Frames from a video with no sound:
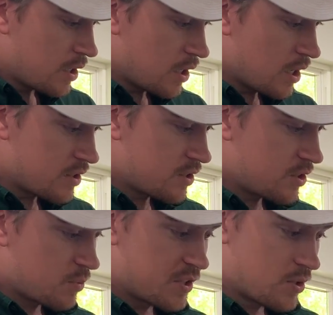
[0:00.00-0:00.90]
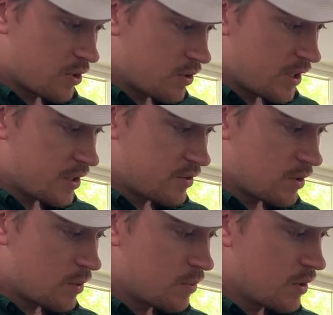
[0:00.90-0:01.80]
is just recirculating,
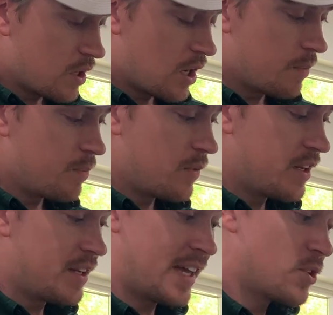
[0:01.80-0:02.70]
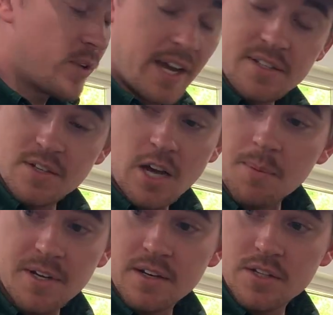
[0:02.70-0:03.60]
so that's okay. It's a
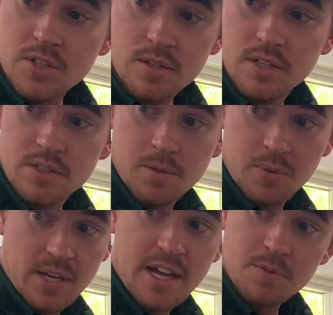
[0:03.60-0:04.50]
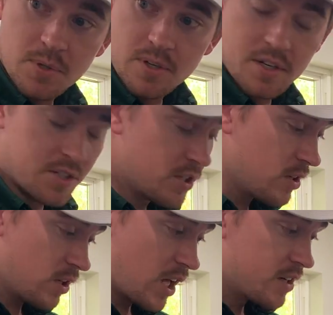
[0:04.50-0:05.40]
common condition. It's an as-built
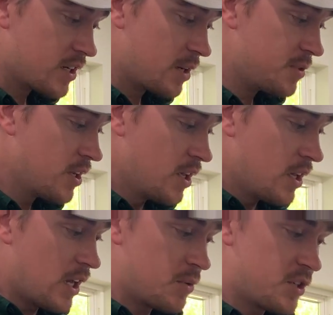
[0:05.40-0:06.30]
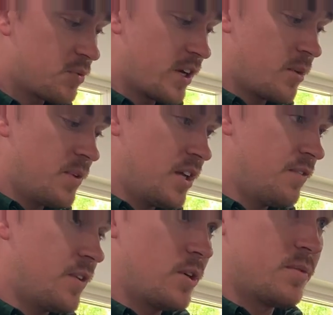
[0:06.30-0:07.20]
condition a lot of times. I would just recommend
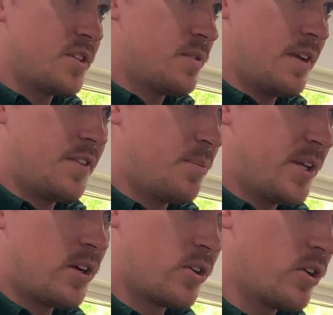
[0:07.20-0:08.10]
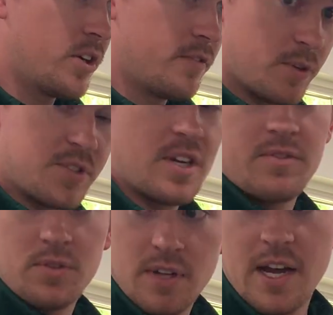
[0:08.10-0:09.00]
if they plan on cooking for
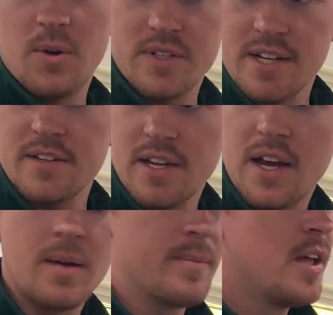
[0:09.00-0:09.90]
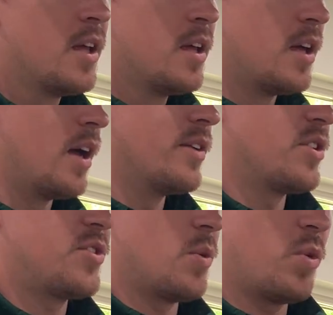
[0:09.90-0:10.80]
several hours at a time,
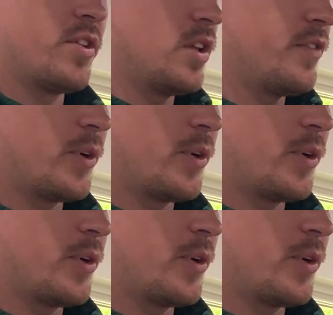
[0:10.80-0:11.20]
just somewhere in the living